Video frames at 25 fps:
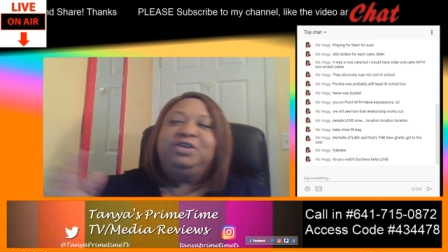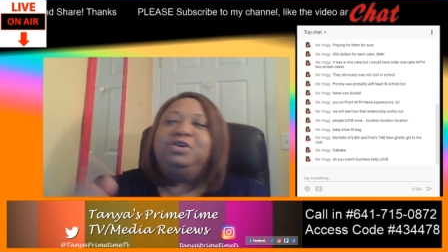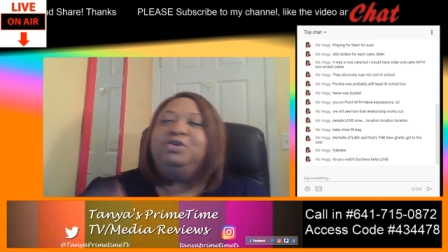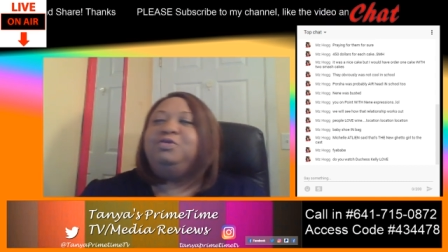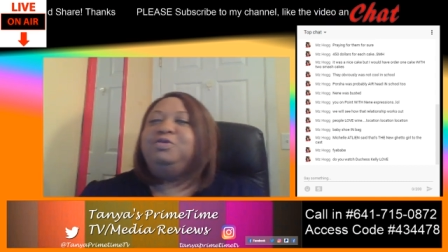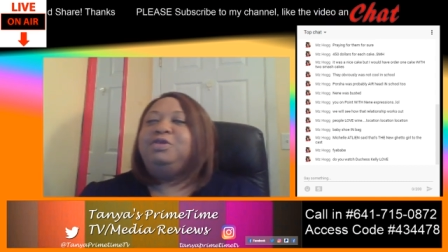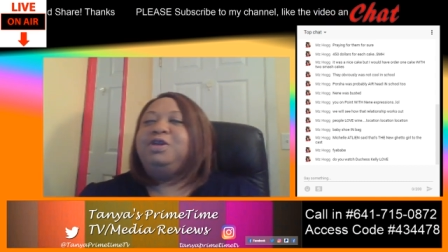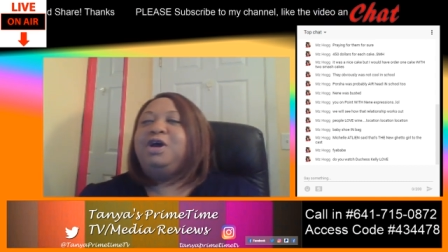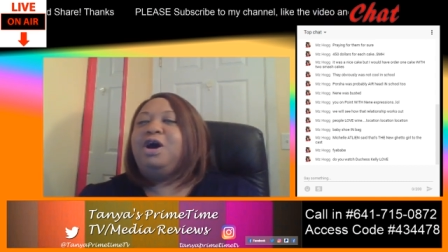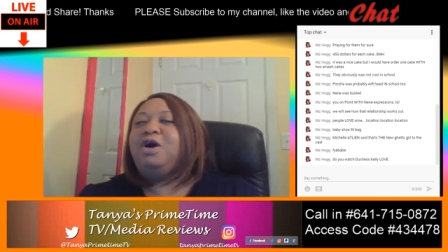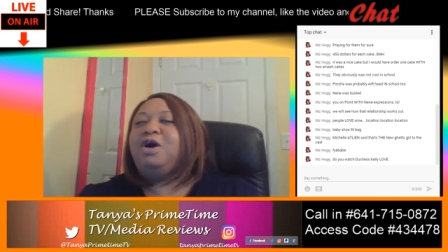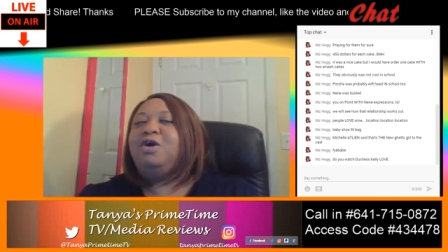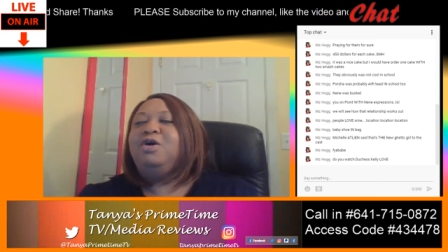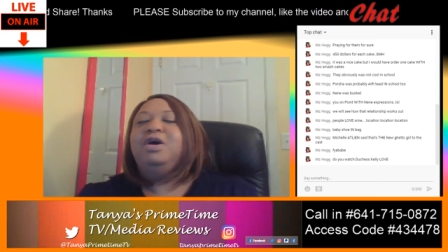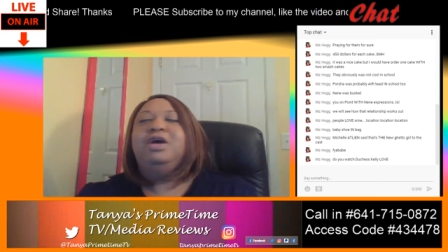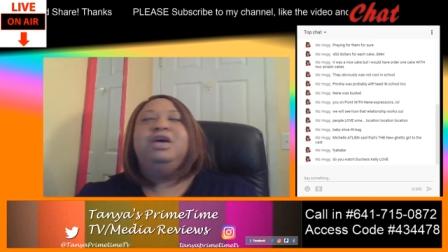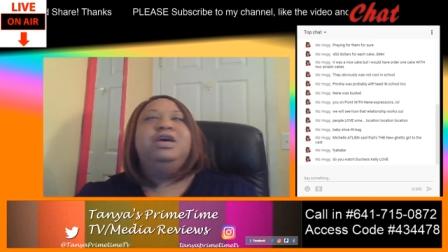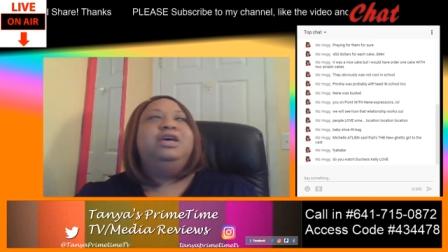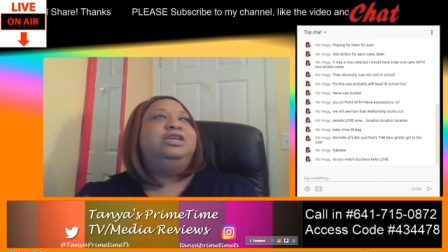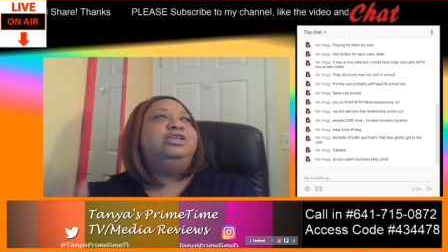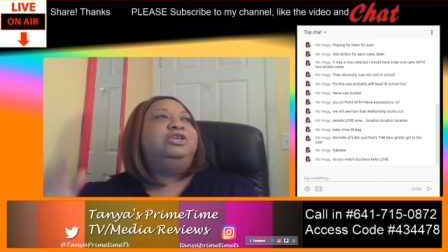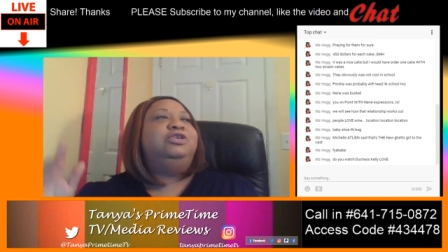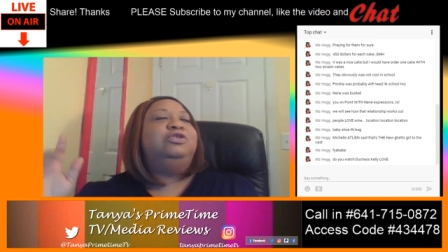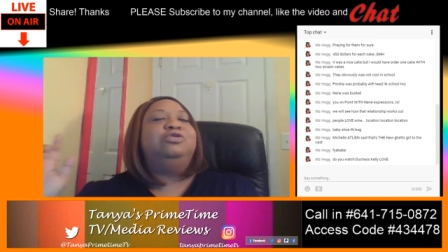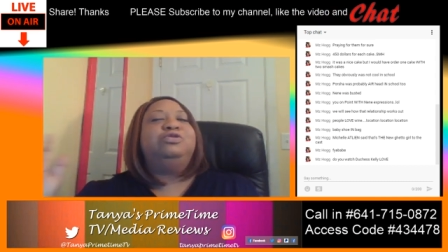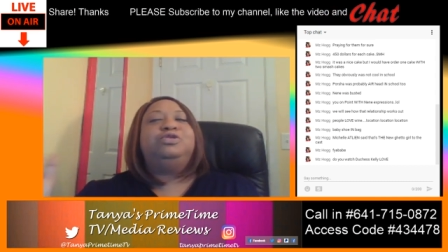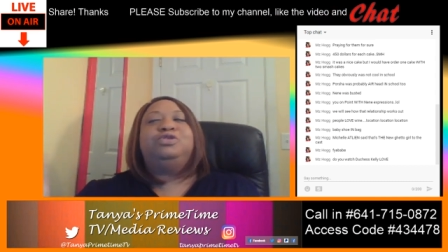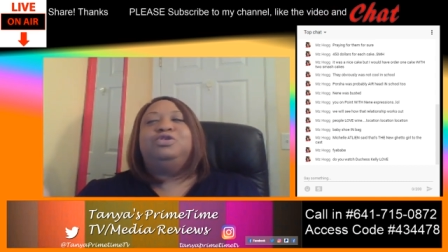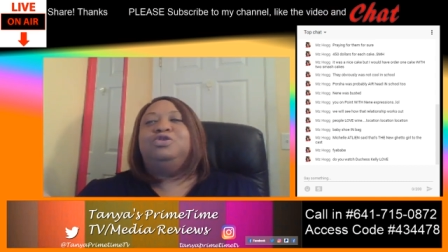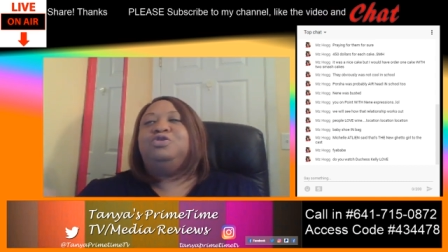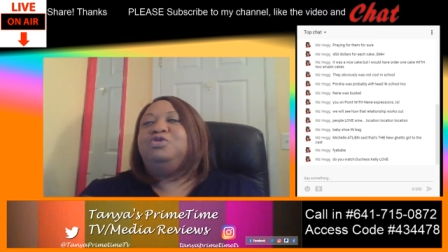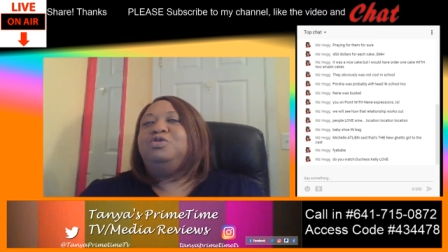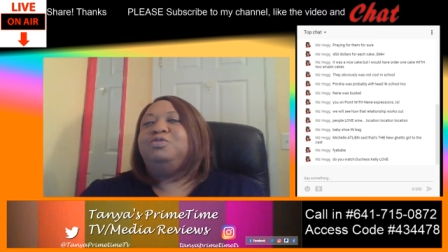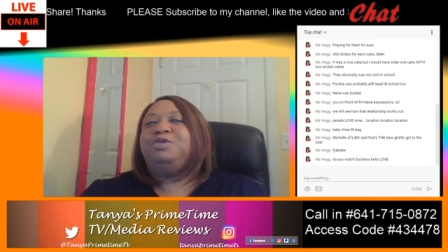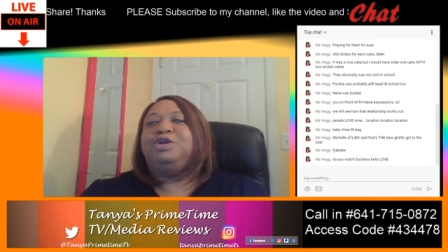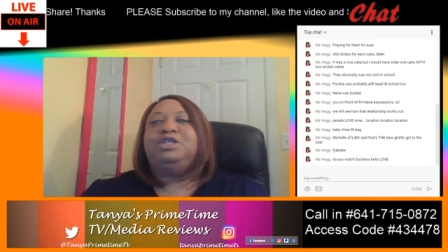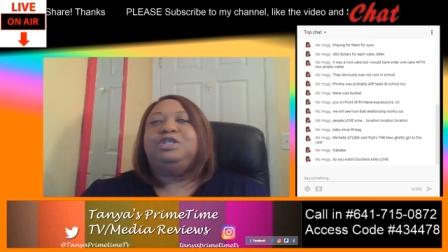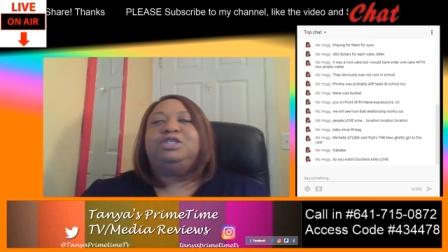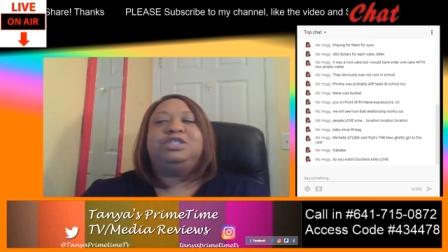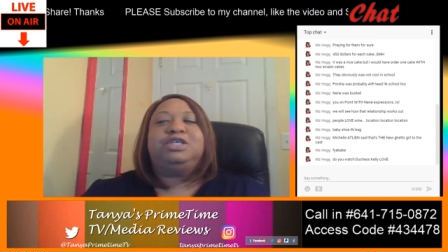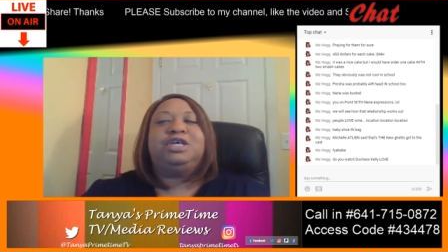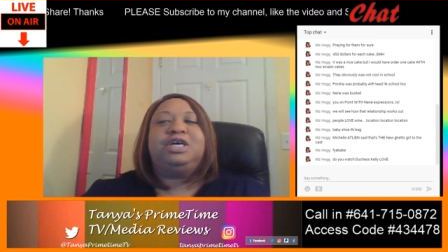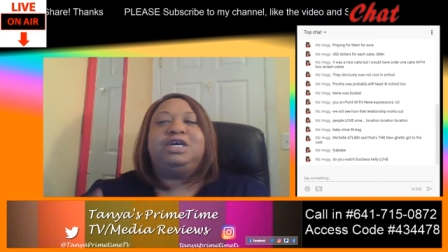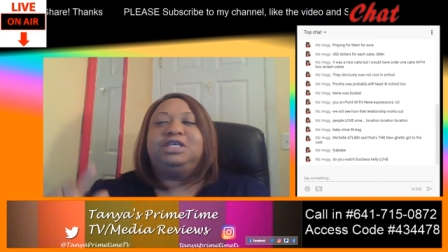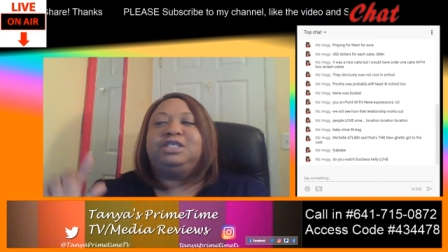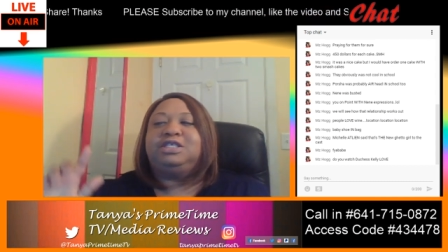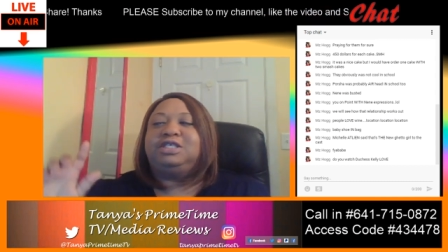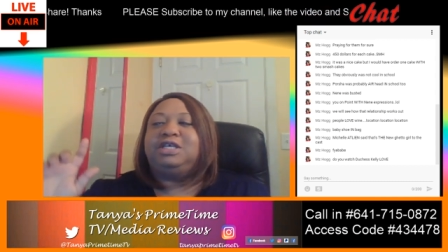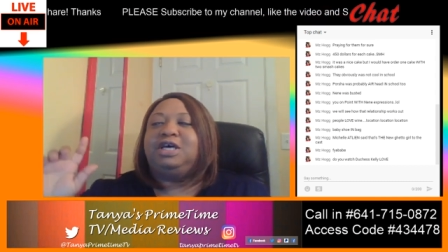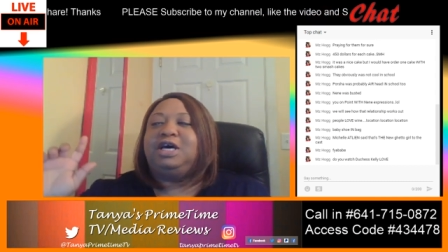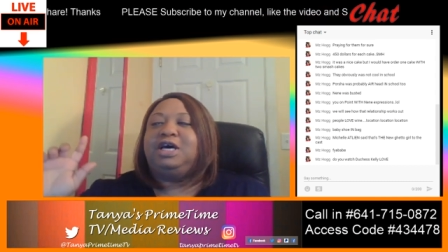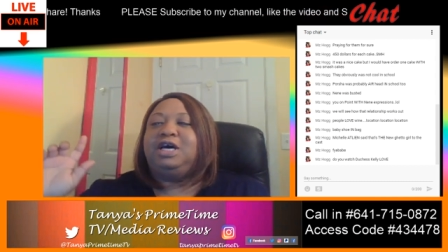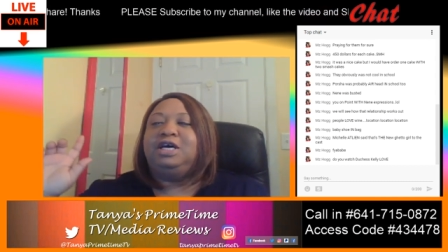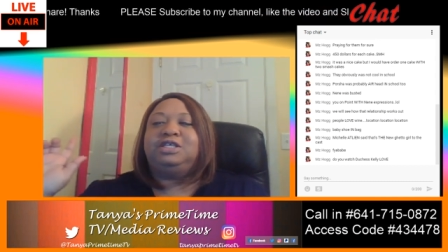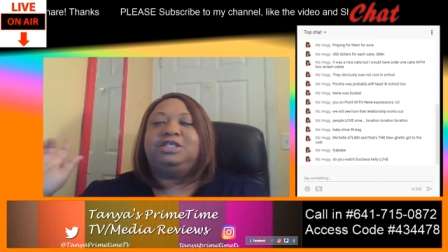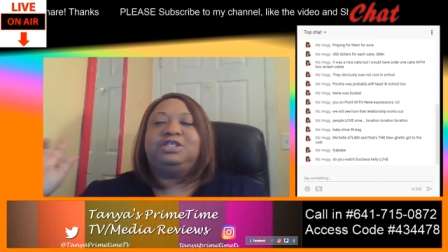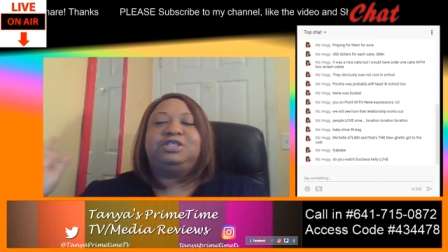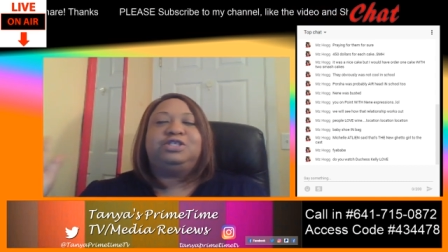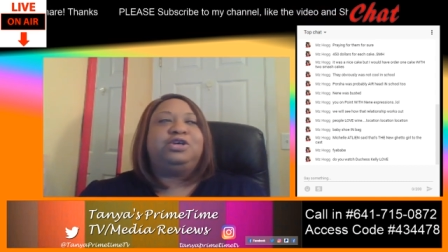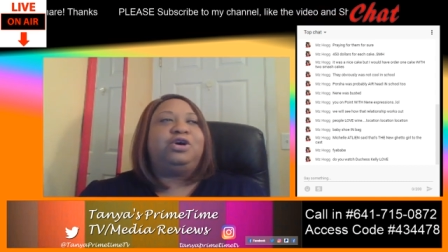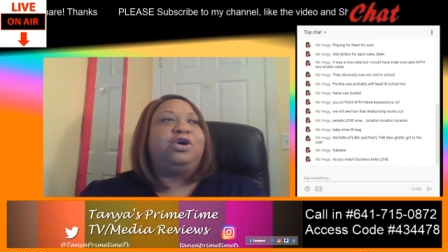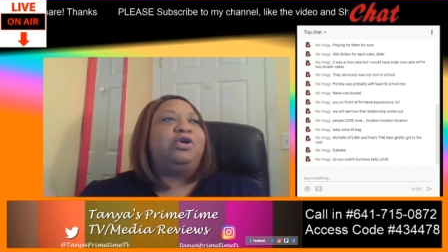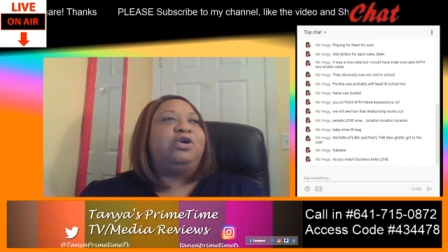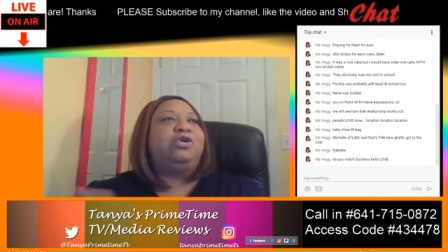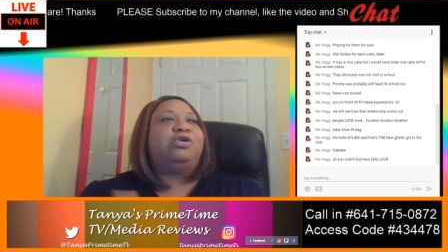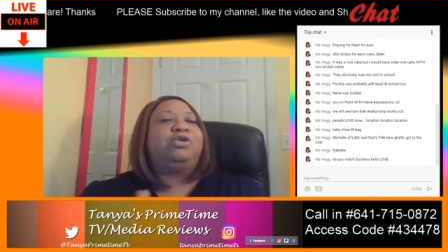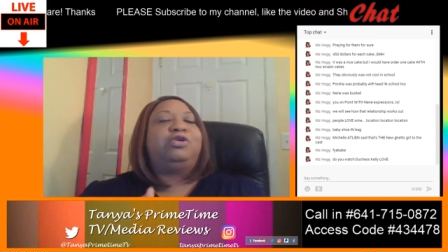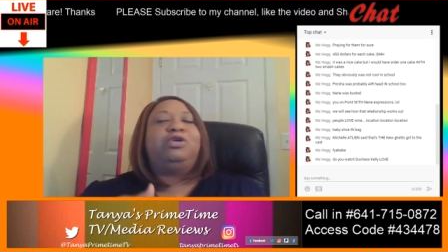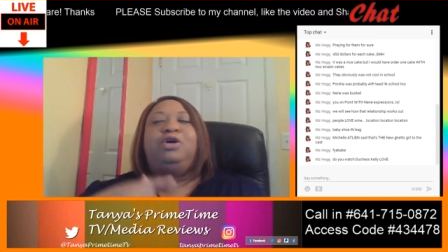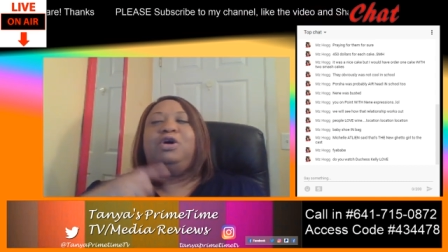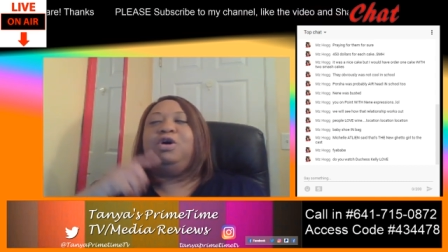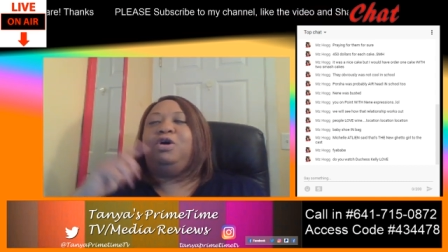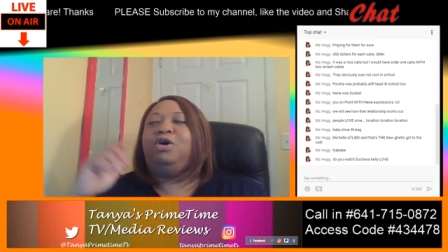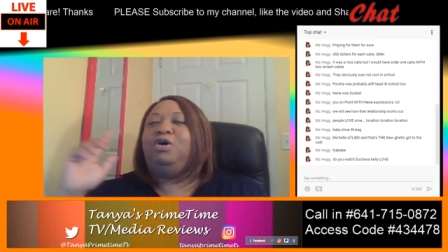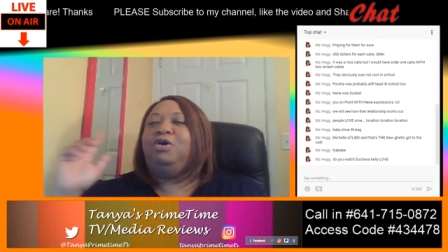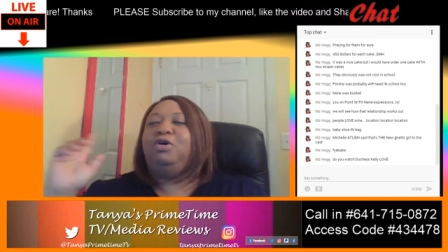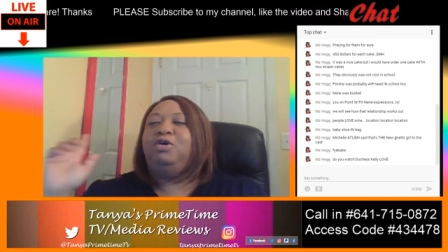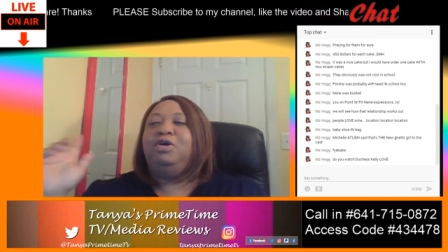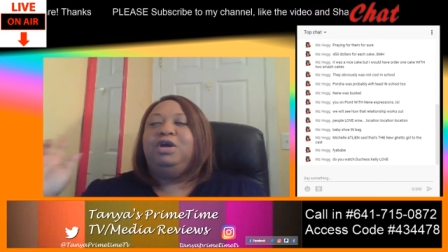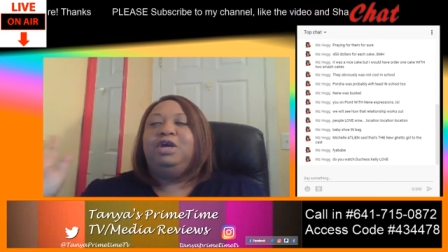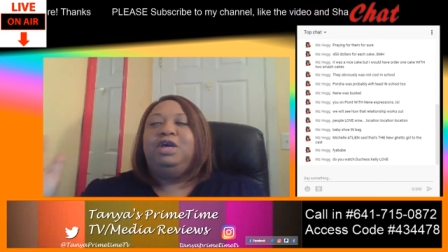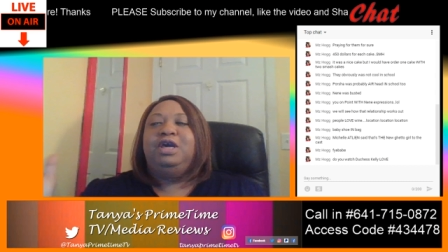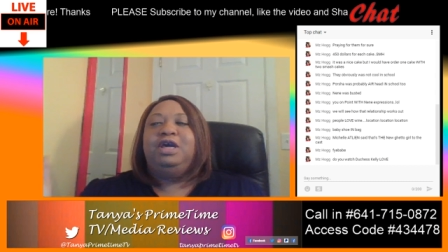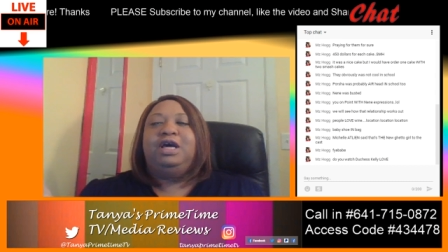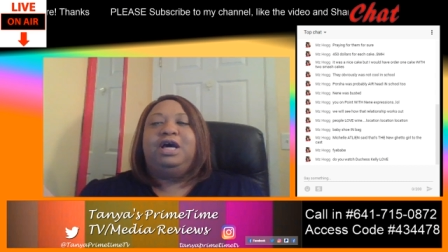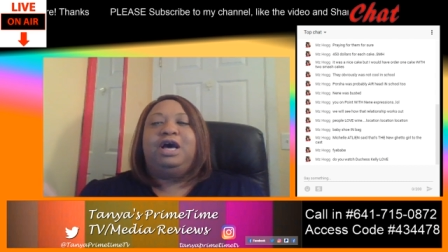You know, YouTube is just a circle